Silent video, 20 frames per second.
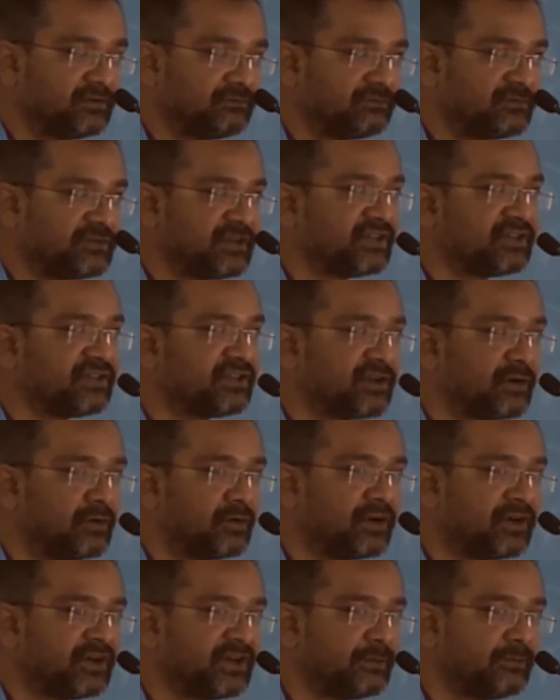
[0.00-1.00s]
Chaitanya got
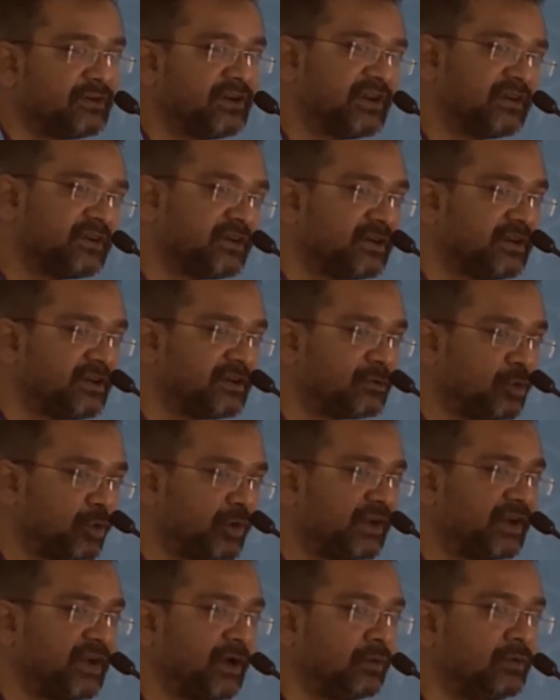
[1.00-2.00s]
intimidated, he took
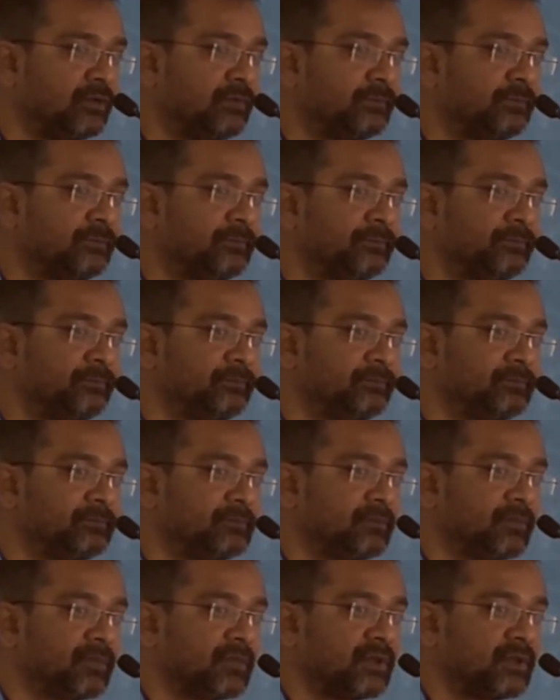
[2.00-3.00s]
it down.
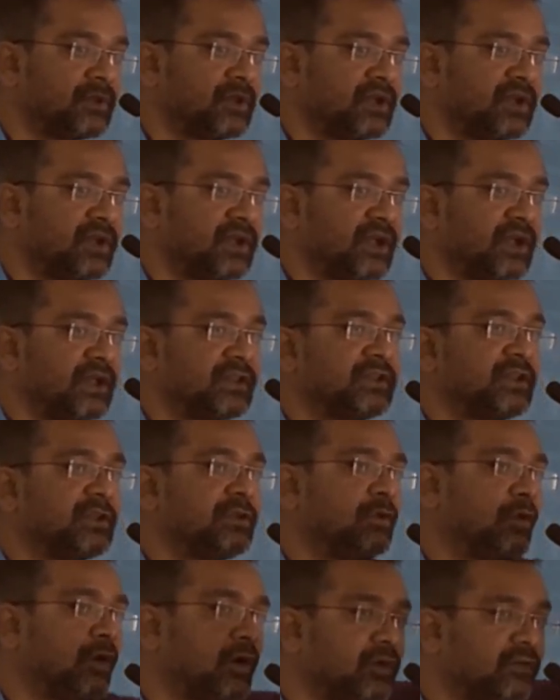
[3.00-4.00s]
And then a
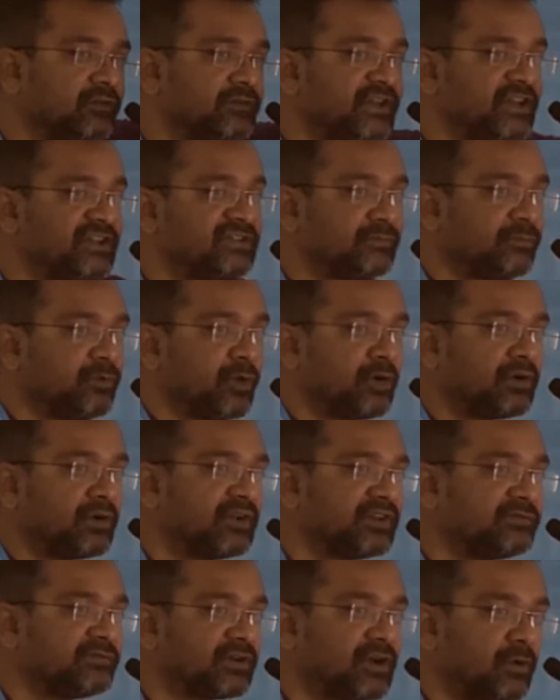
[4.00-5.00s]
lot of these bloggers
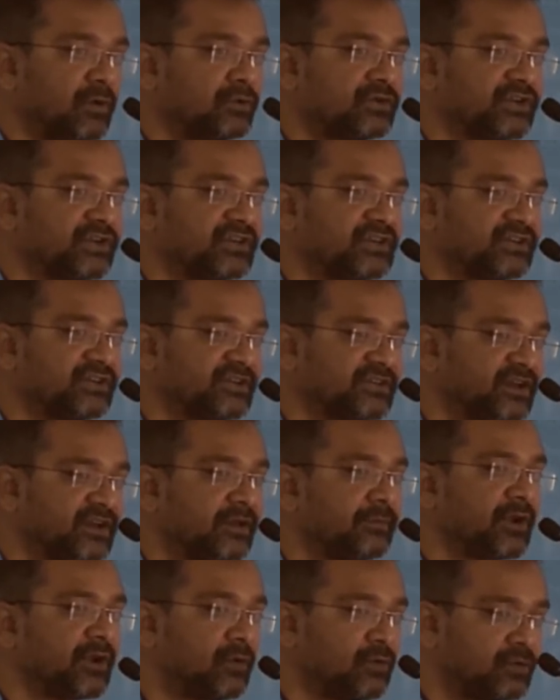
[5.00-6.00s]
were outraged. They said, I
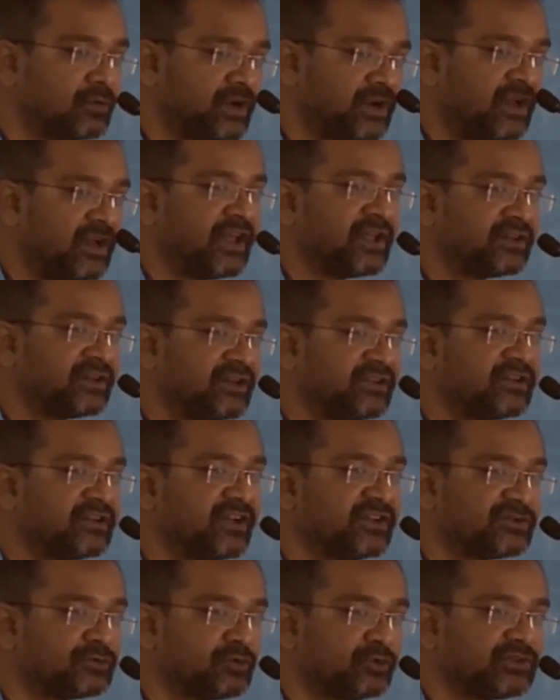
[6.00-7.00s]
mean, how dare these guys
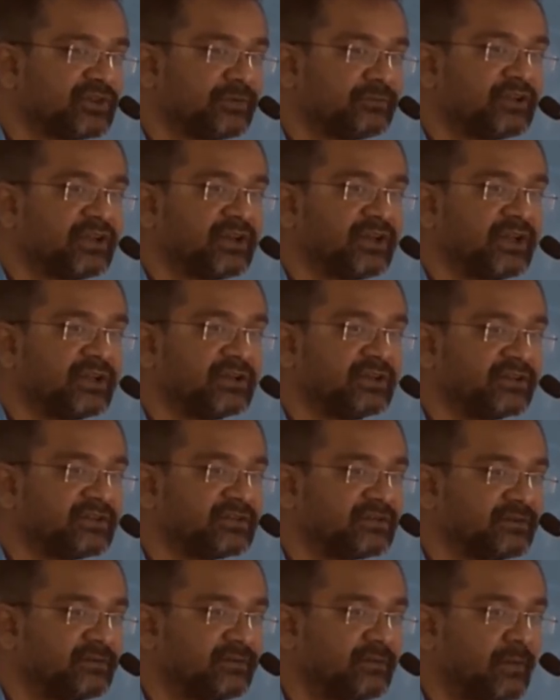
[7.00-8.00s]
do something like this?
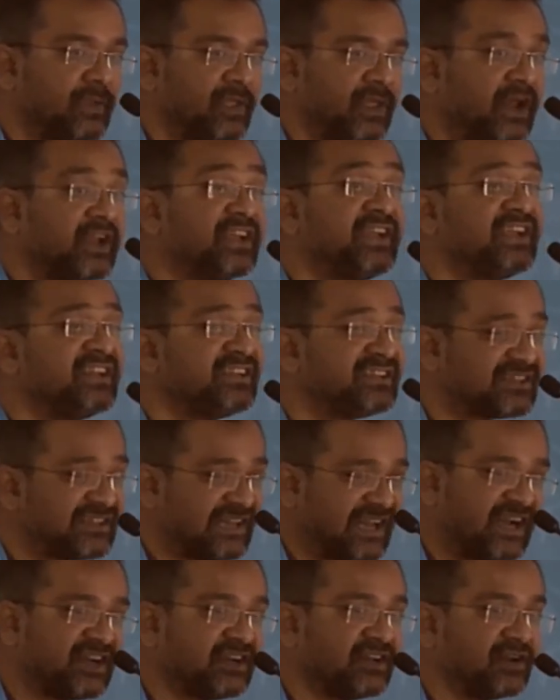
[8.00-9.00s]
And he didn't
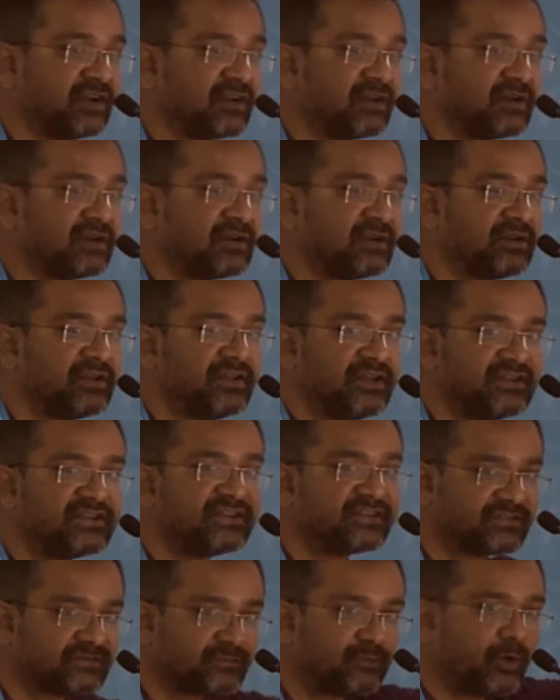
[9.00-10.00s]
slander her. He
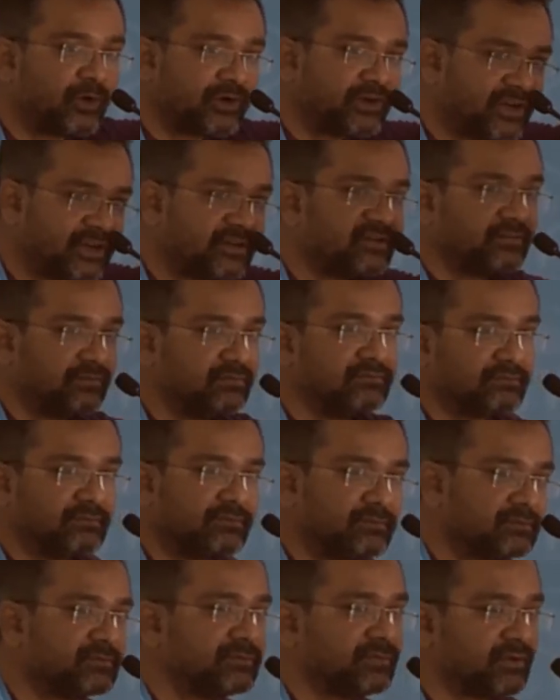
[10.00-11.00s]
just pointed,
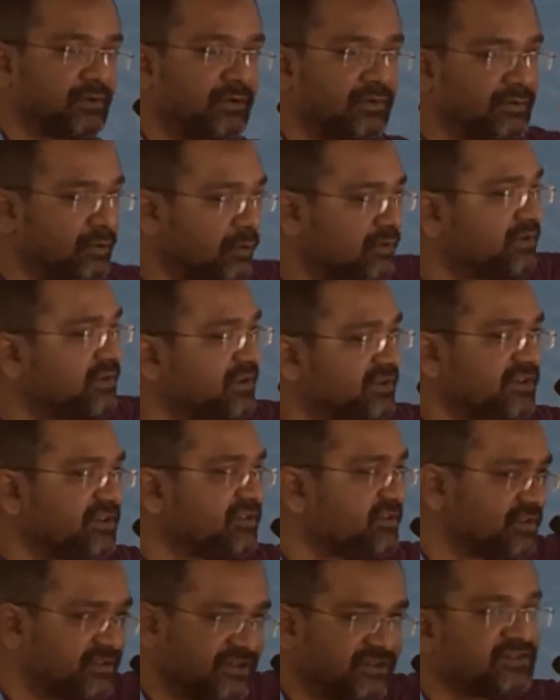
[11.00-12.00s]
look, this
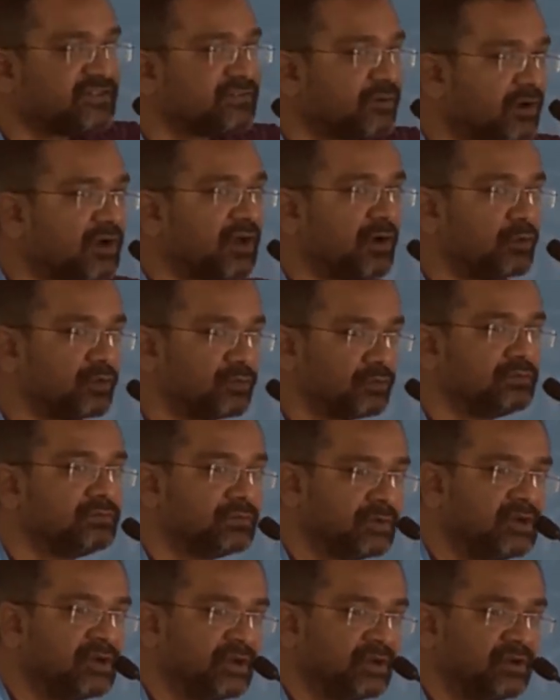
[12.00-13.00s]
is not how
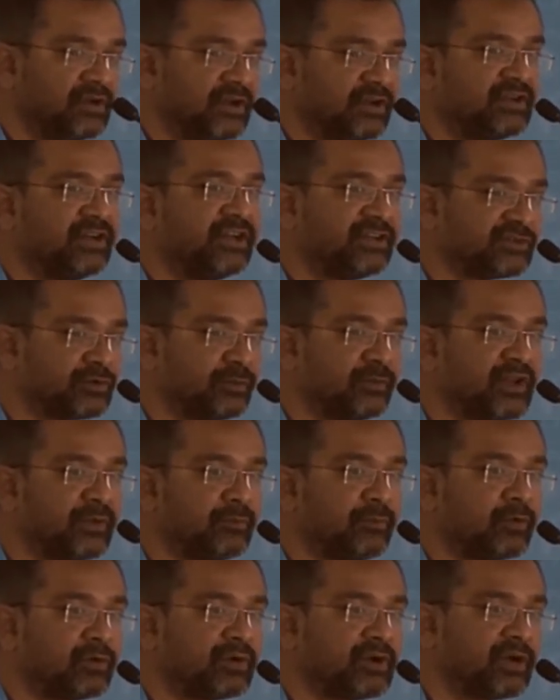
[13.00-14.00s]
it needs to be
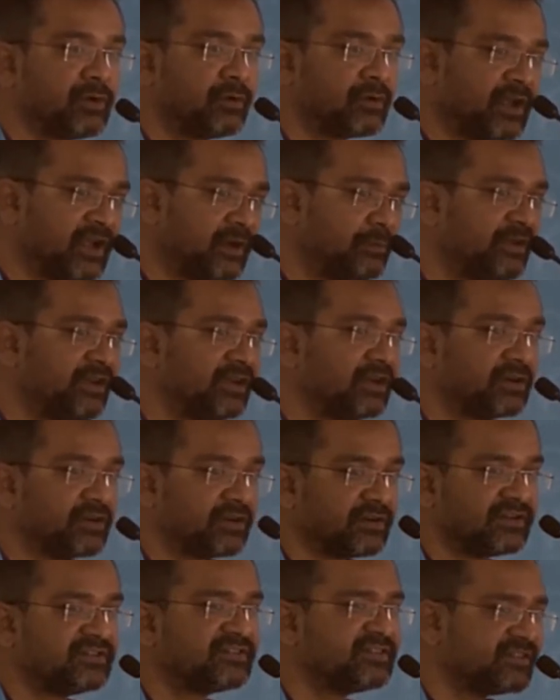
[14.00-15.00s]
reported. You're helping the
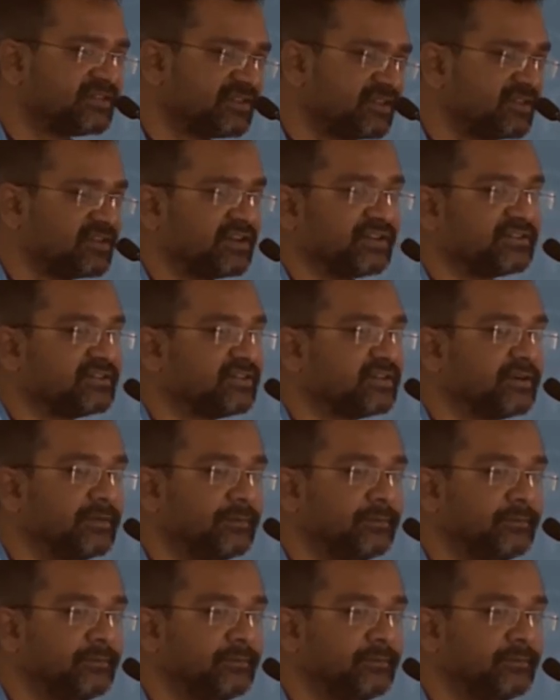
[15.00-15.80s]
terrorists, etc., etc.